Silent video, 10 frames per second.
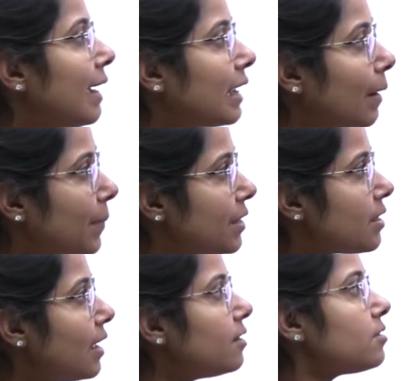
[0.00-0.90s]

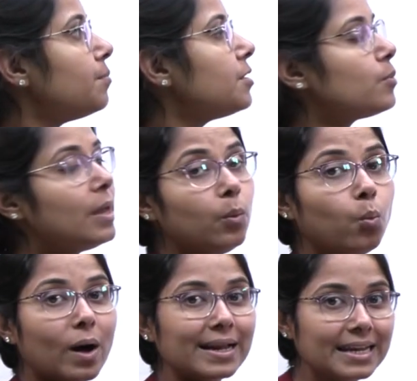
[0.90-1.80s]
Commensalism is where
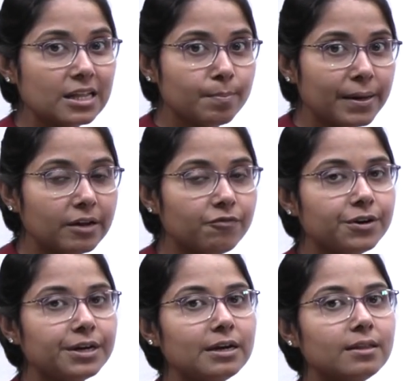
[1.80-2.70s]
one is
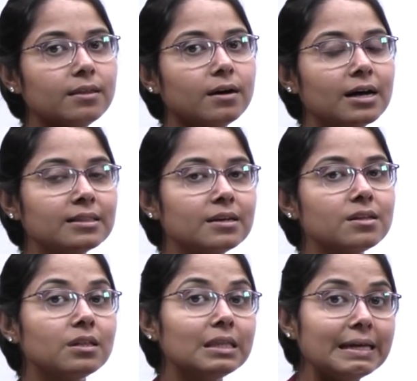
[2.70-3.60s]
benefited, the other
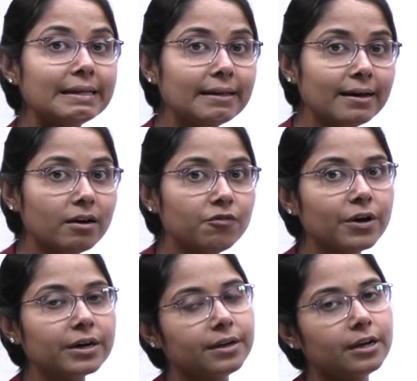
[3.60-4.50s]
is neither
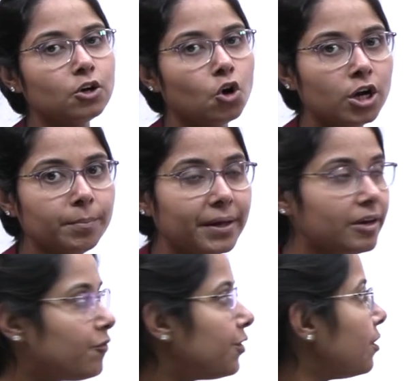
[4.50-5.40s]
affected nor
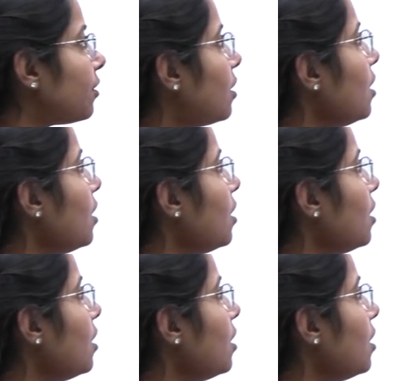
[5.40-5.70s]
benefited.